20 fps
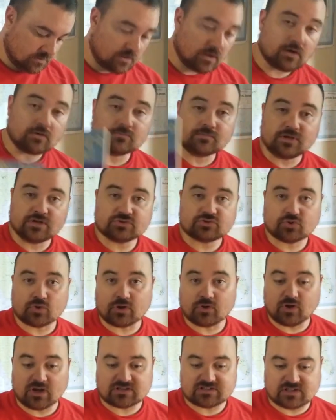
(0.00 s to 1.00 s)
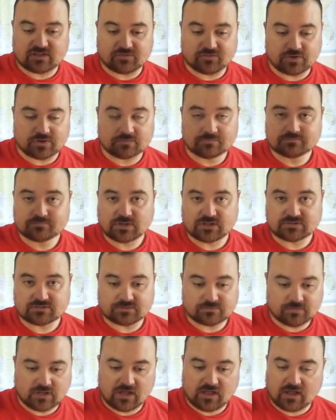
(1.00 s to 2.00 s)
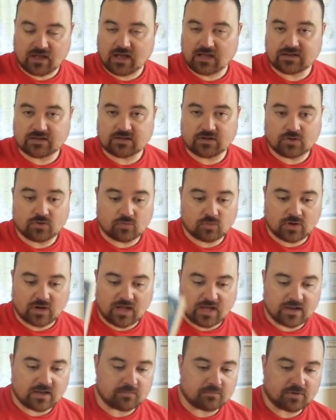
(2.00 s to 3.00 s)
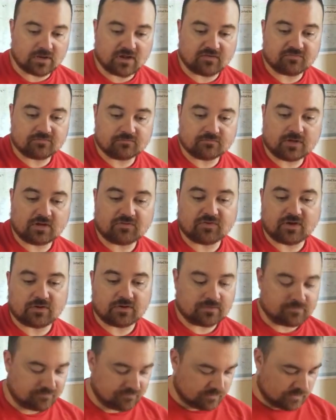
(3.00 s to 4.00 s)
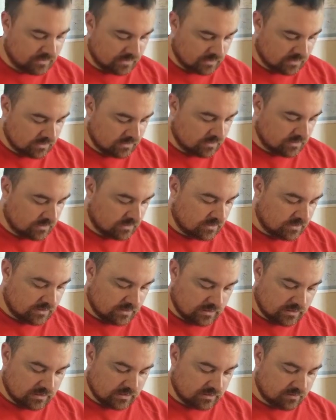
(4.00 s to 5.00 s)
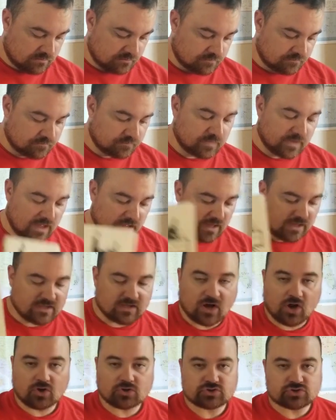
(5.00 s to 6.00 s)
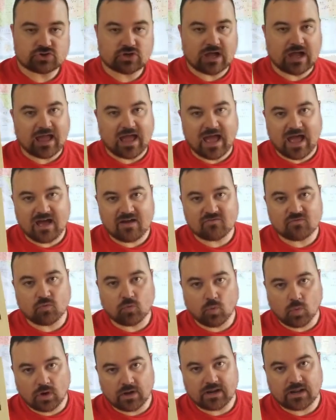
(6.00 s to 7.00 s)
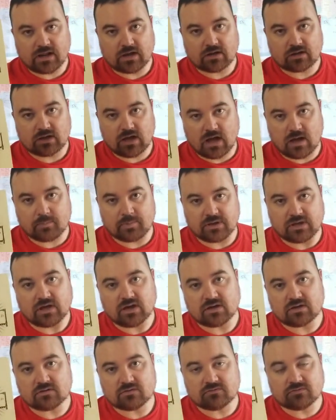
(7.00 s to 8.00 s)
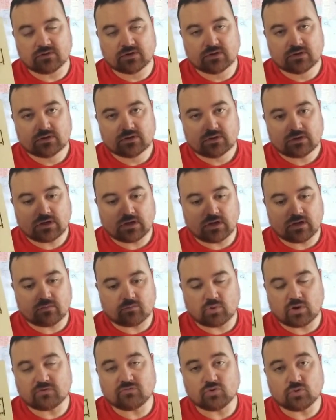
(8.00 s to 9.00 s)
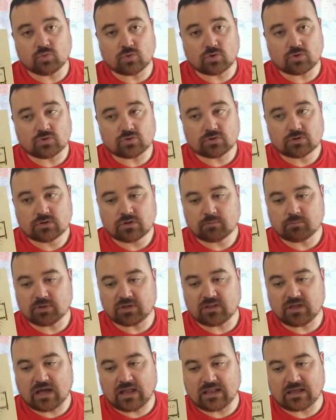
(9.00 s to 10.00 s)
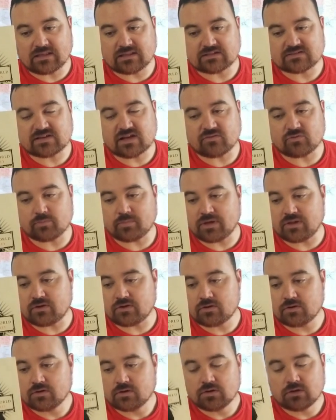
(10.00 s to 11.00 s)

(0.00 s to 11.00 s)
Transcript: Oh, here's the Great Grass Elevator. I didn't know where I had it, but I found it. I have one copy of Brave New World, but I like this cover better.